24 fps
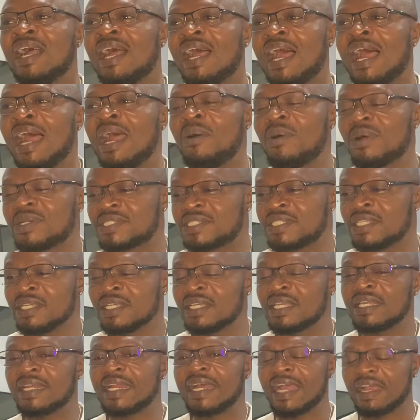I was
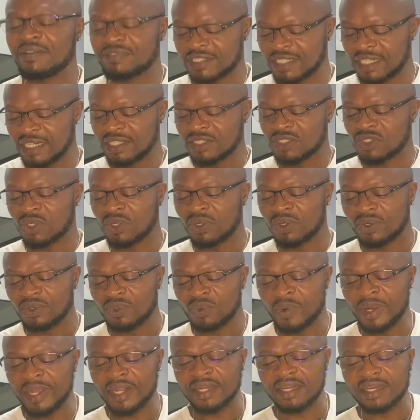thinking I have seen it all.
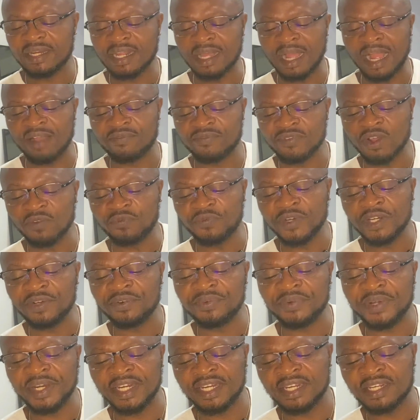Wait, I've not finished
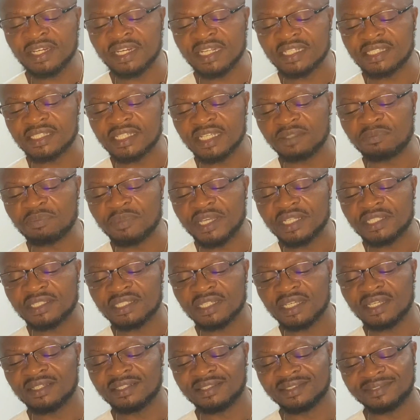reading the statement.
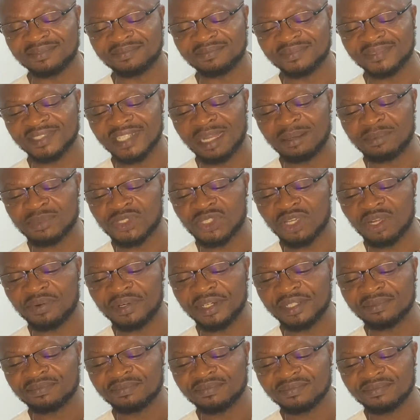I'm
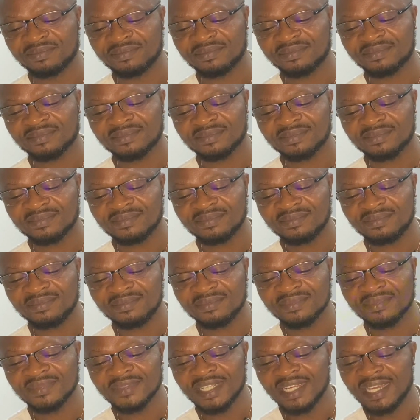sorry.
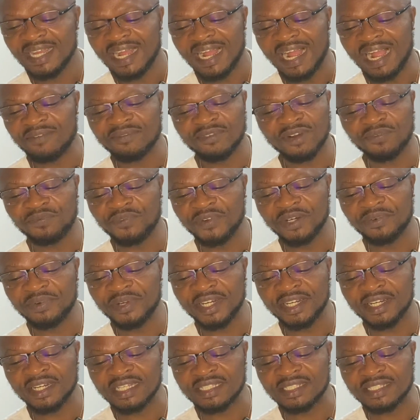I've not finished
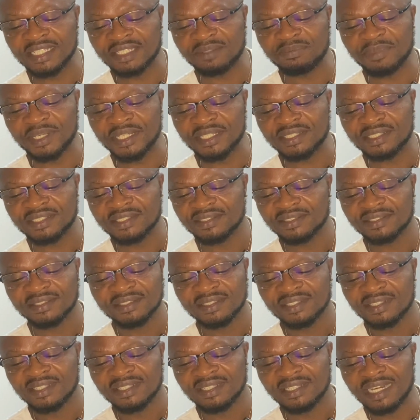reading the statement.
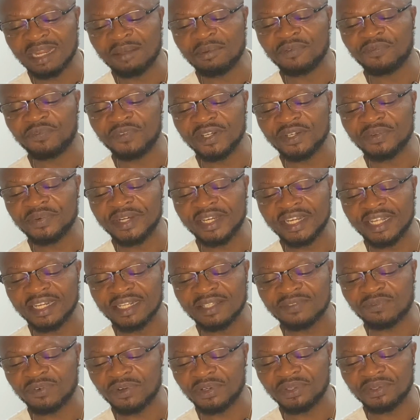Let me finish reading
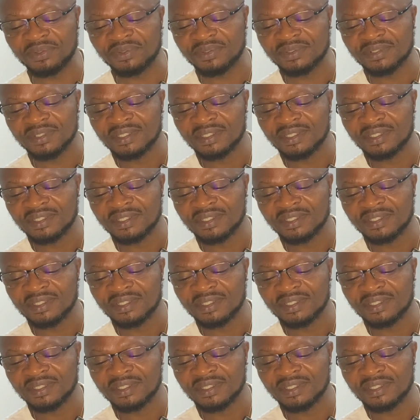it for you.